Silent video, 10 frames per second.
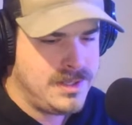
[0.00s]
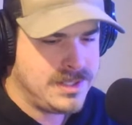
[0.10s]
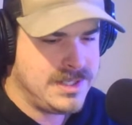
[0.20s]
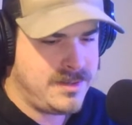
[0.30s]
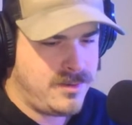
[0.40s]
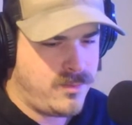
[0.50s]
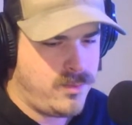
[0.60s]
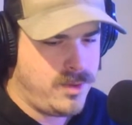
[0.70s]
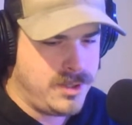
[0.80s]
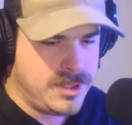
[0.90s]
getting a
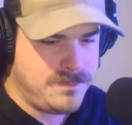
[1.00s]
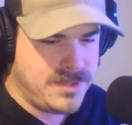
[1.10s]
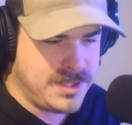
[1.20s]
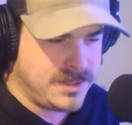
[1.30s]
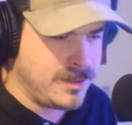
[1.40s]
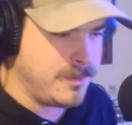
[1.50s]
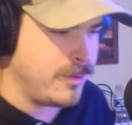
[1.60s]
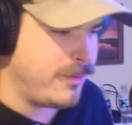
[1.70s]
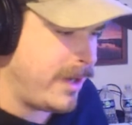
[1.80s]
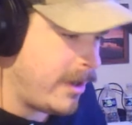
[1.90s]
really big
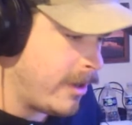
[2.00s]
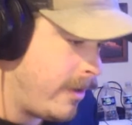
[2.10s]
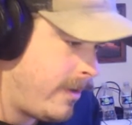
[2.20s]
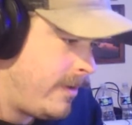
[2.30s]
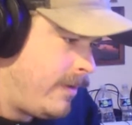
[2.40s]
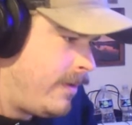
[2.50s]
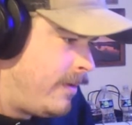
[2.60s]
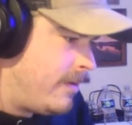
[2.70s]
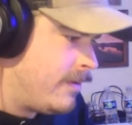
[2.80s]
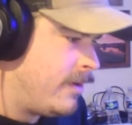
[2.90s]
number there.
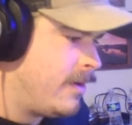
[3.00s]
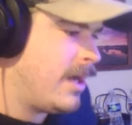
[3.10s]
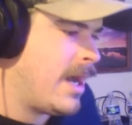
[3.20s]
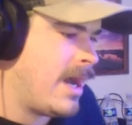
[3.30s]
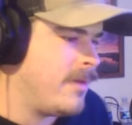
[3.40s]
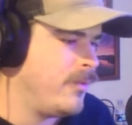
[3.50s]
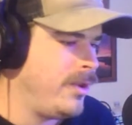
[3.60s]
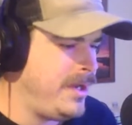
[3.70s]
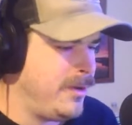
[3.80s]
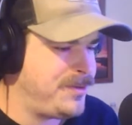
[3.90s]
I
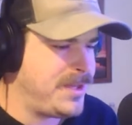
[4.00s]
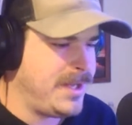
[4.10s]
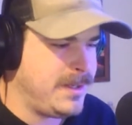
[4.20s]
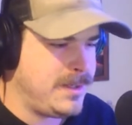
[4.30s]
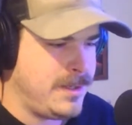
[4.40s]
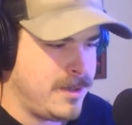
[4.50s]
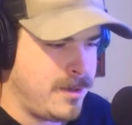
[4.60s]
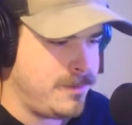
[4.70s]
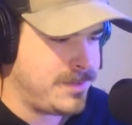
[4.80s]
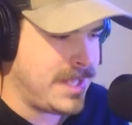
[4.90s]
really don't think,
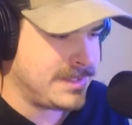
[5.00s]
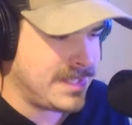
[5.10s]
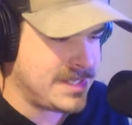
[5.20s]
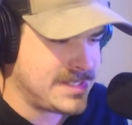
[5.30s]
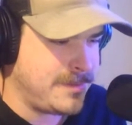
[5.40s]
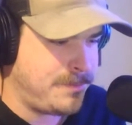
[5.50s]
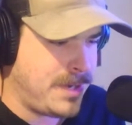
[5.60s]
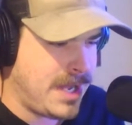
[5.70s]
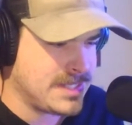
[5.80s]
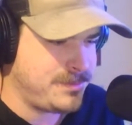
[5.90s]
that's an
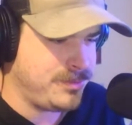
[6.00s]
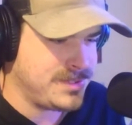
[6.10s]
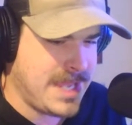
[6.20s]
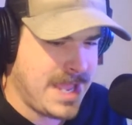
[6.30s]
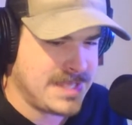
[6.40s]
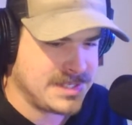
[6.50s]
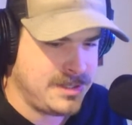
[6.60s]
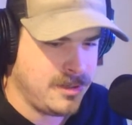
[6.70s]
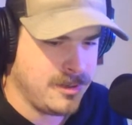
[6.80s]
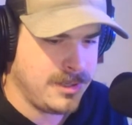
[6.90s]
impossible task
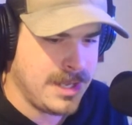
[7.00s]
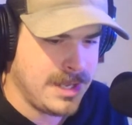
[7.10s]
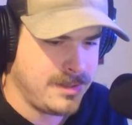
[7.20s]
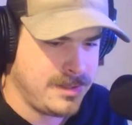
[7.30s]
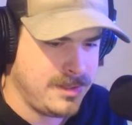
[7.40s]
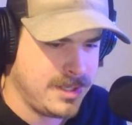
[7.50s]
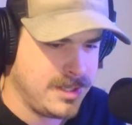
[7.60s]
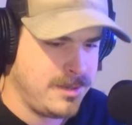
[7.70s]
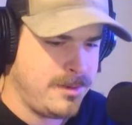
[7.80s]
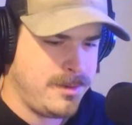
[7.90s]
here. Yeah, you're
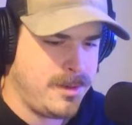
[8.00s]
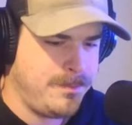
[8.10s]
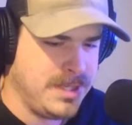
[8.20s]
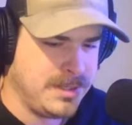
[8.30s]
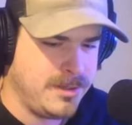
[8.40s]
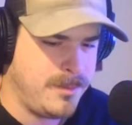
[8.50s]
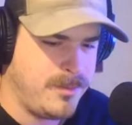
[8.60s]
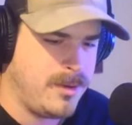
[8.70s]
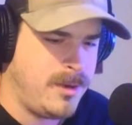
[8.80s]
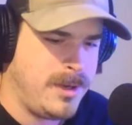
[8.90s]
getting a big
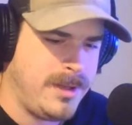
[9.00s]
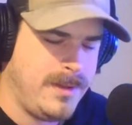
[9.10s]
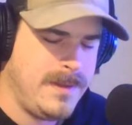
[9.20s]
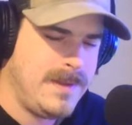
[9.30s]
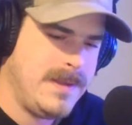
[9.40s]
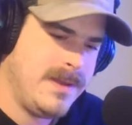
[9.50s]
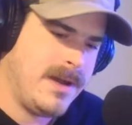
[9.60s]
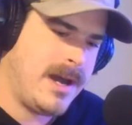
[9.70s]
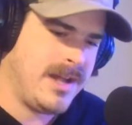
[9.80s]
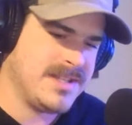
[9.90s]
number on it.
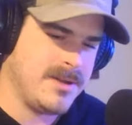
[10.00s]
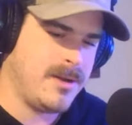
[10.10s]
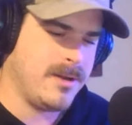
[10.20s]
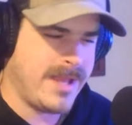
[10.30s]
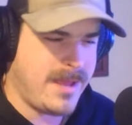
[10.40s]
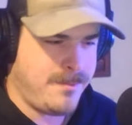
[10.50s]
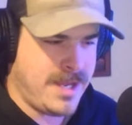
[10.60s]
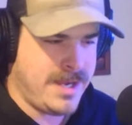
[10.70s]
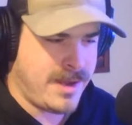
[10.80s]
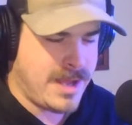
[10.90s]
Odds are that
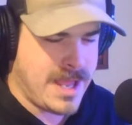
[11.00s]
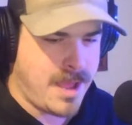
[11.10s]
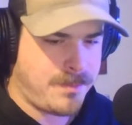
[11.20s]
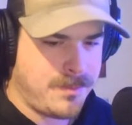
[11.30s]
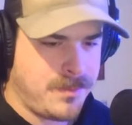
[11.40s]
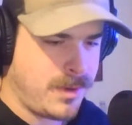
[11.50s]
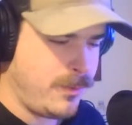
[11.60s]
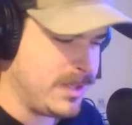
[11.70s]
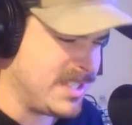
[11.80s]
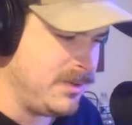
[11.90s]
may not happen. But
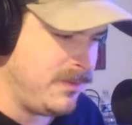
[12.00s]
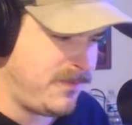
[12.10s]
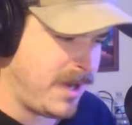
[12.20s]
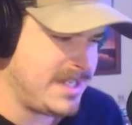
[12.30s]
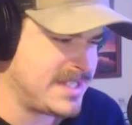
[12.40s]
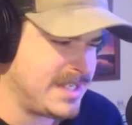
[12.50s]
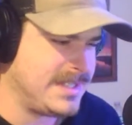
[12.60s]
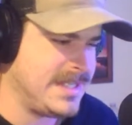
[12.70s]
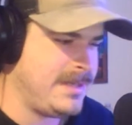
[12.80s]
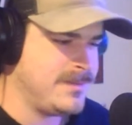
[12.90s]
with two feisty
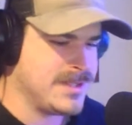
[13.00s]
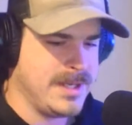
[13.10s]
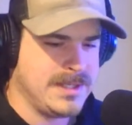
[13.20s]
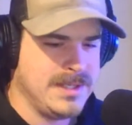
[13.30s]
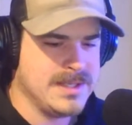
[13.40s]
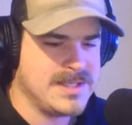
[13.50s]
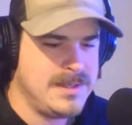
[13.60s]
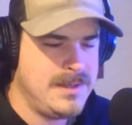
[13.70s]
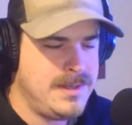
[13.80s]
teams like this,